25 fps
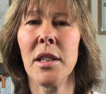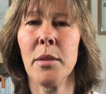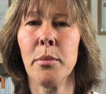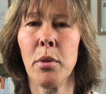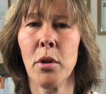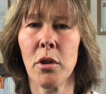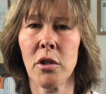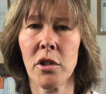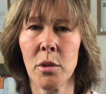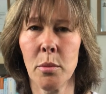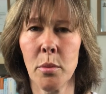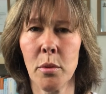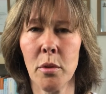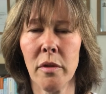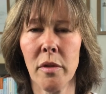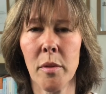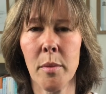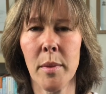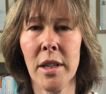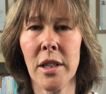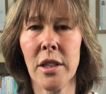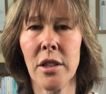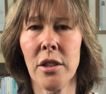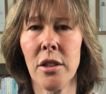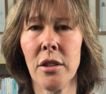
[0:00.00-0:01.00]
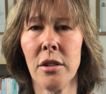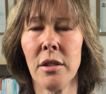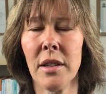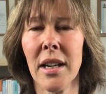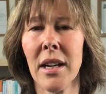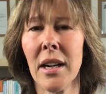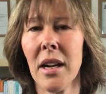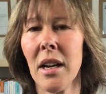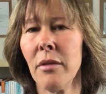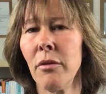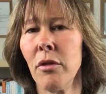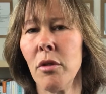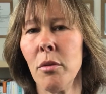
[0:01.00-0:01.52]
it possible for me to do that.
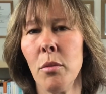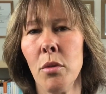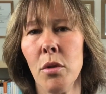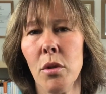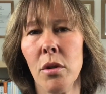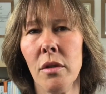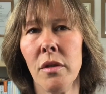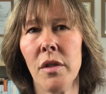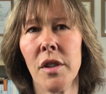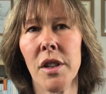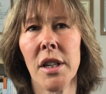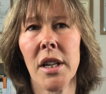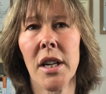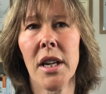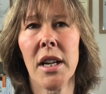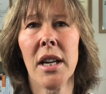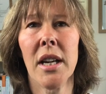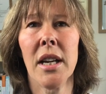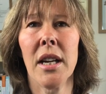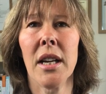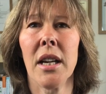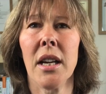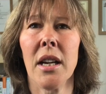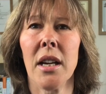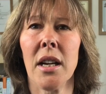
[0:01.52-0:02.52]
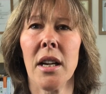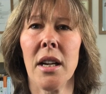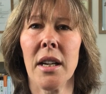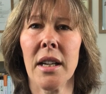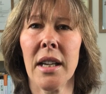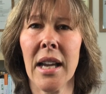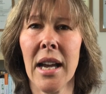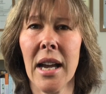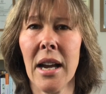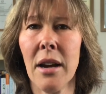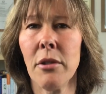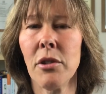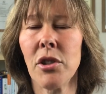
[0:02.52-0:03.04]
I've removed
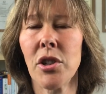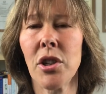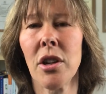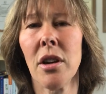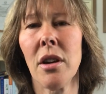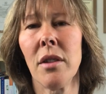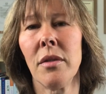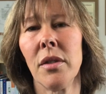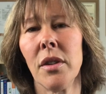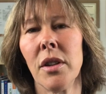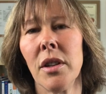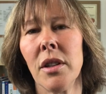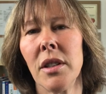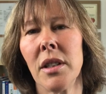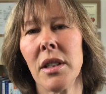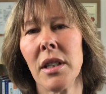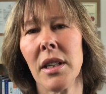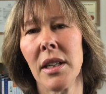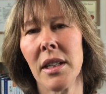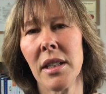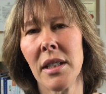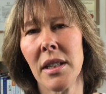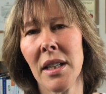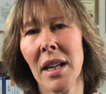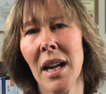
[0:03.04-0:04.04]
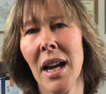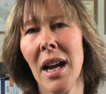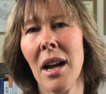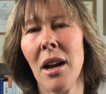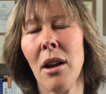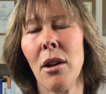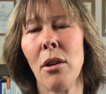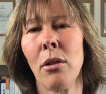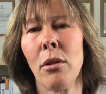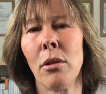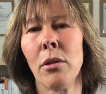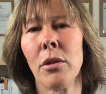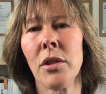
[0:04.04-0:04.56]
couch covers and
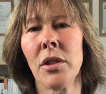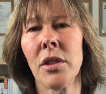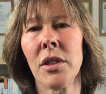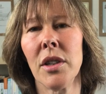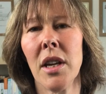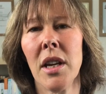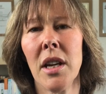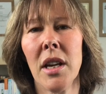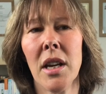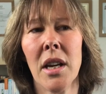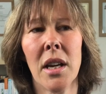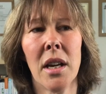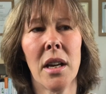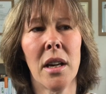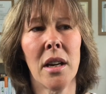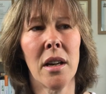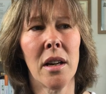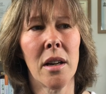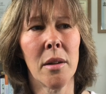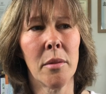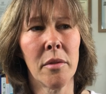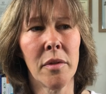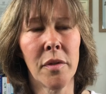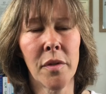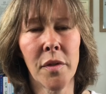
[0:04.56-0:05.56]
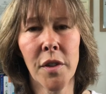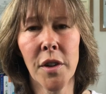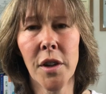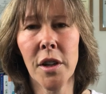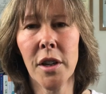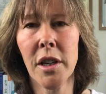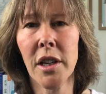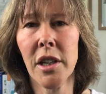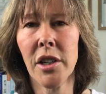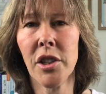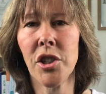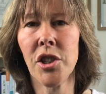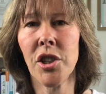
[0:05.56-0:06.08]
towels,
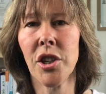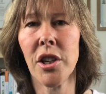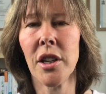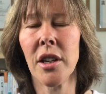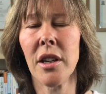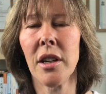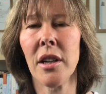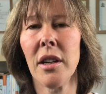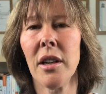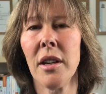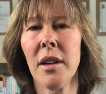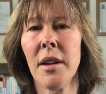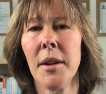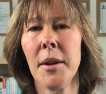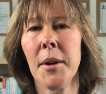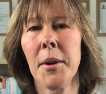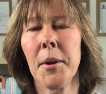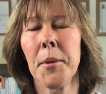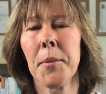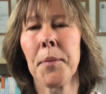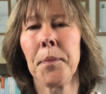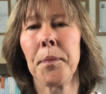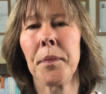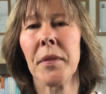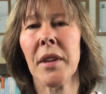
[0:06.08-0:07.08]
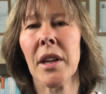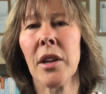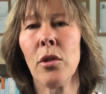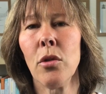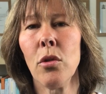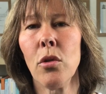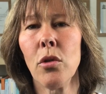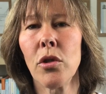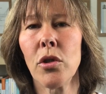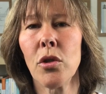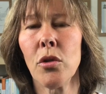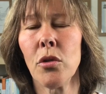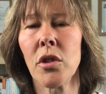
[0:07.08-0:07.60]
furniture, and
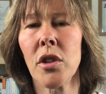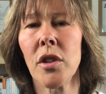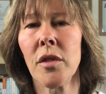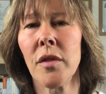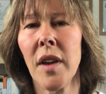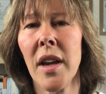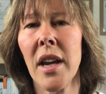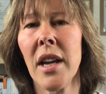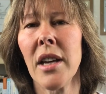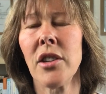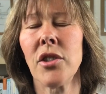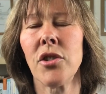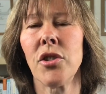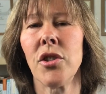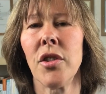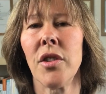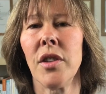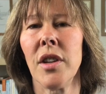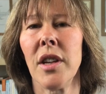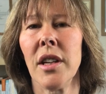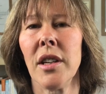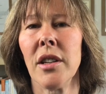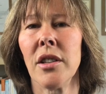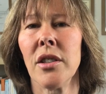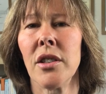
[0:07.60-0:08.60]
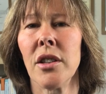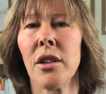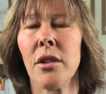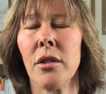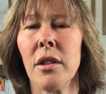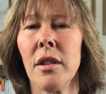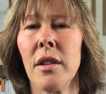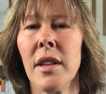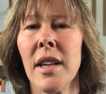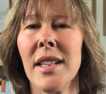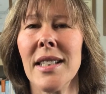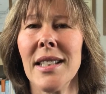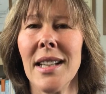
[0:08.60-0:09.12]
all sorts of extra things so
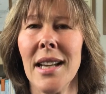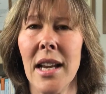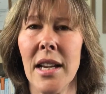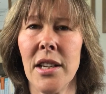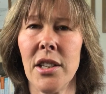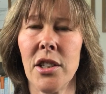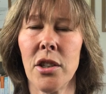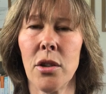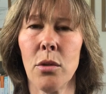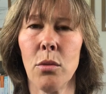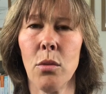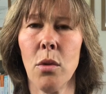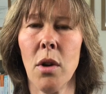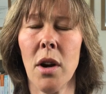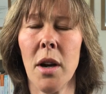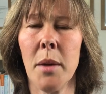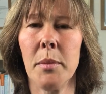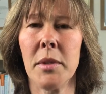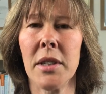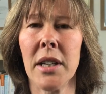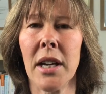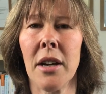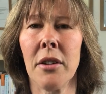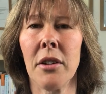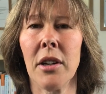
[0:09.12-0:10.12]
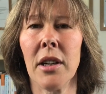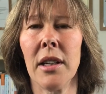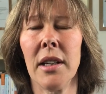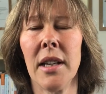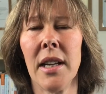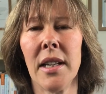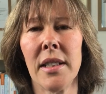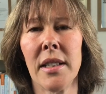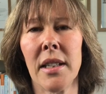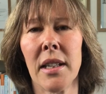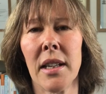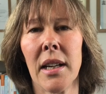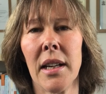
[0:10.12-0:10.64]
that there's less to wipe down and
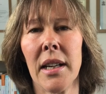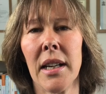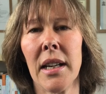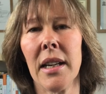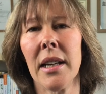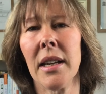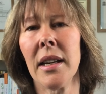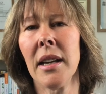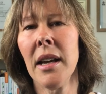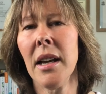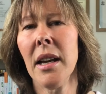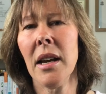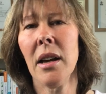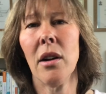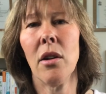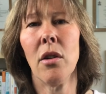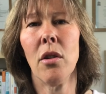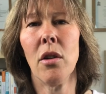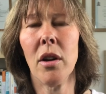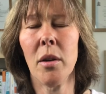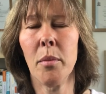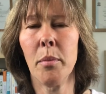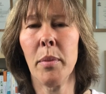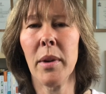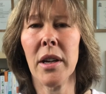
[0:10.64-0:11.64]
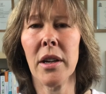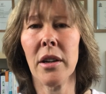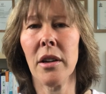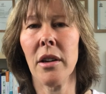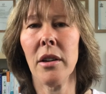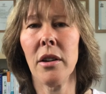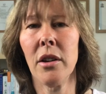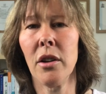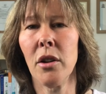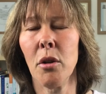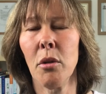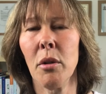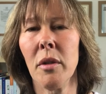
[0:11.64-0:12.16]
less to clean and be a,
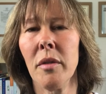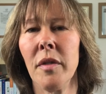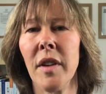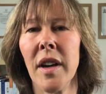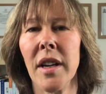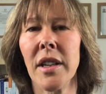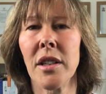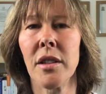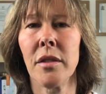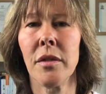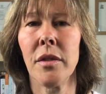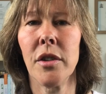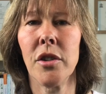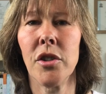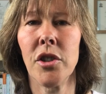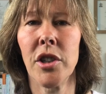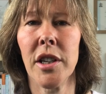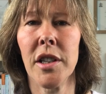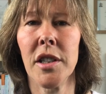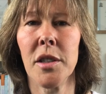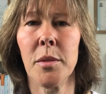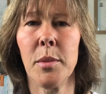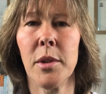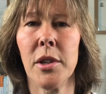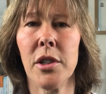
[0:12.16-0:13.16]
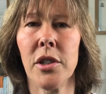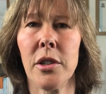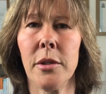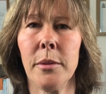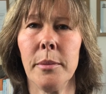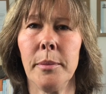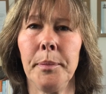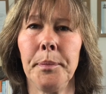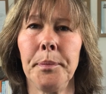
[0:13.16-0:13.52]
you know, a vector for transmission.